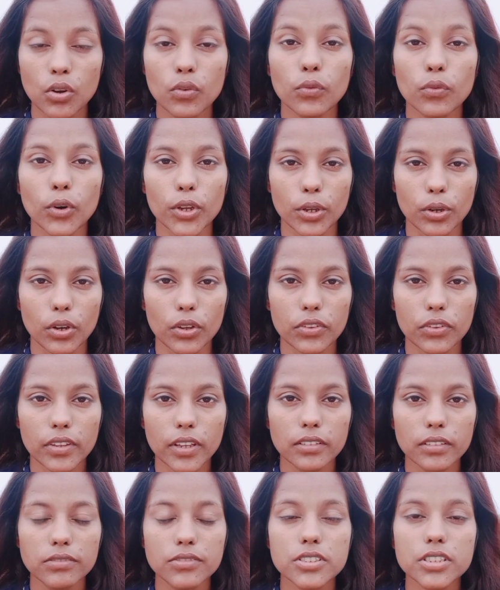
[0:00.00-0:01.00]
for
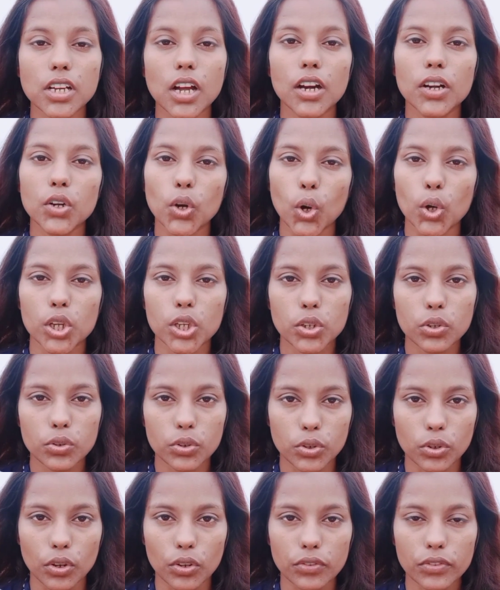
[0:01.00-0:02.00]
yourself, start talking to
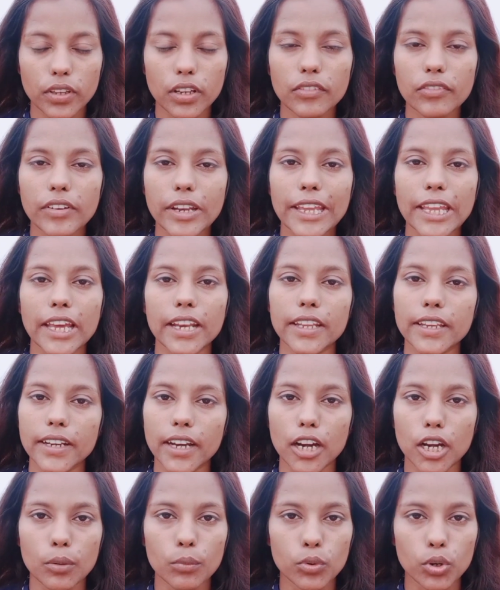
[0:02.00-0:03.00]
yourself. Take any
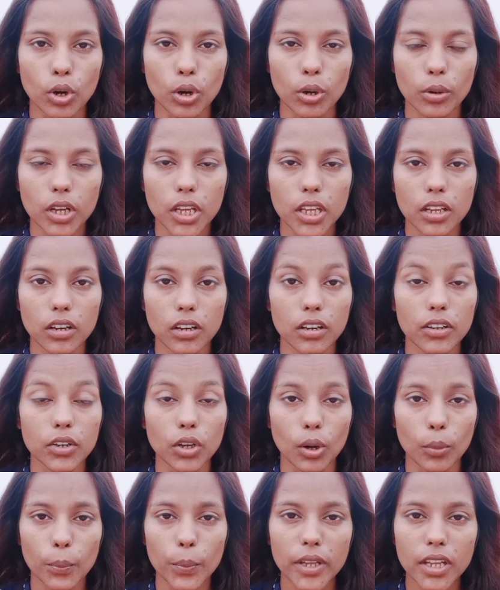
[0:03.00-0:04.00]
random
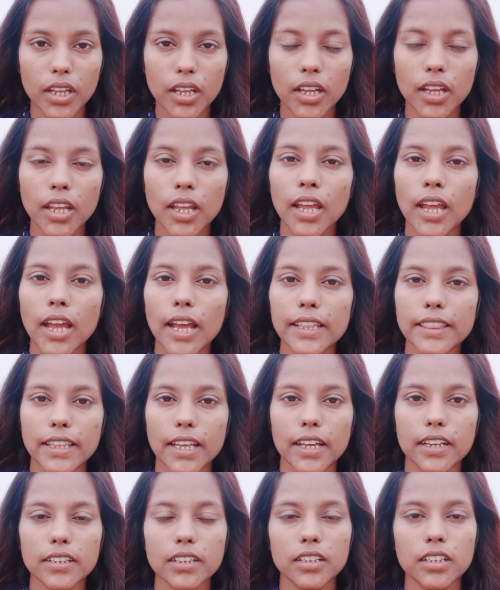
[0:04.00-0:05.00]
topic and
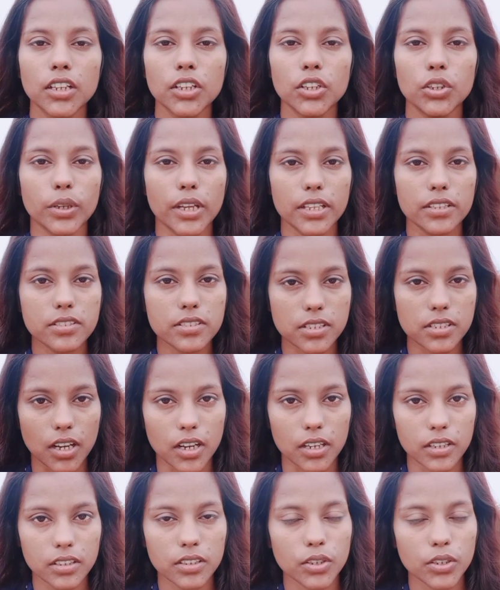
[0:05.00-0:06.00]
then you can
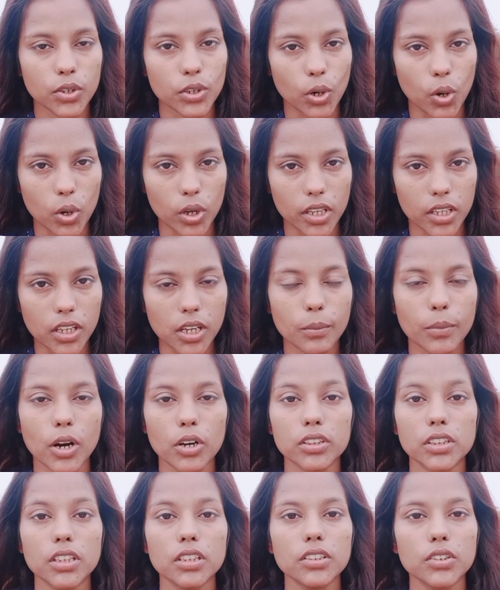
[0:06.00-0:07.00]
start talking
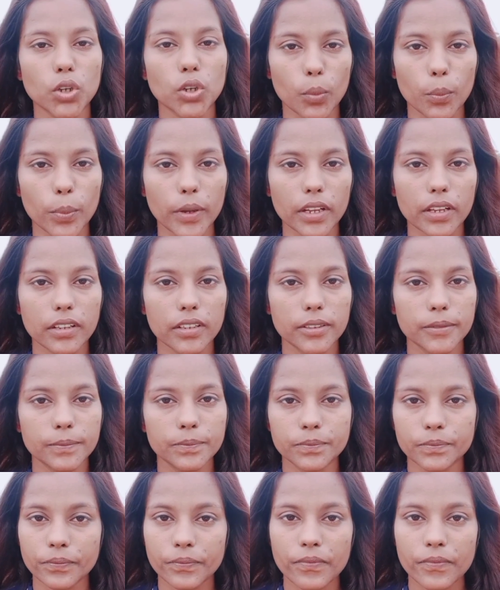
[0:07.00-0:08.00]
about the topic
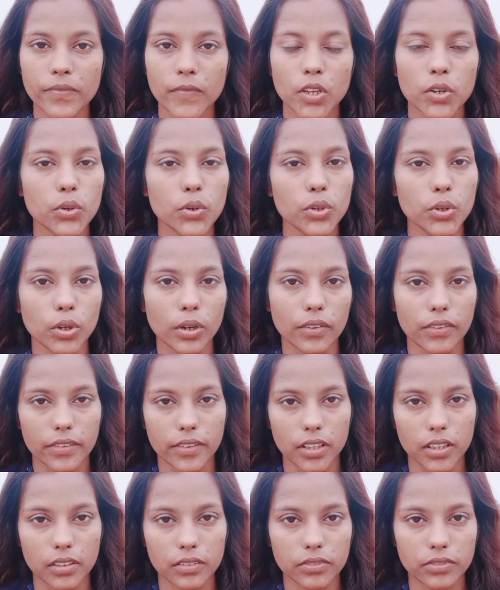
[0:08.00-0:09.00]
to
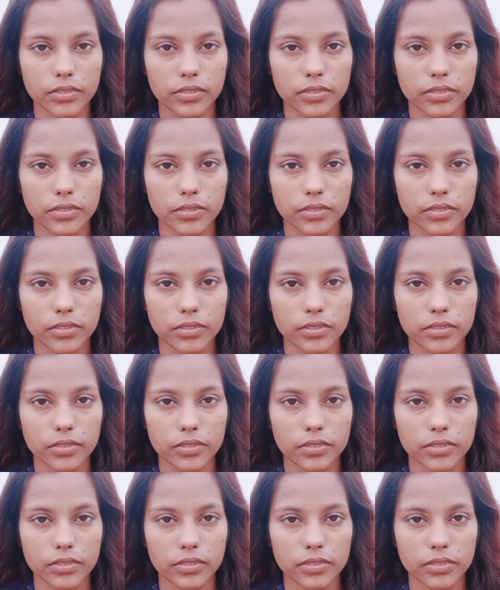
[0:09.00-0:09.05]
yourself.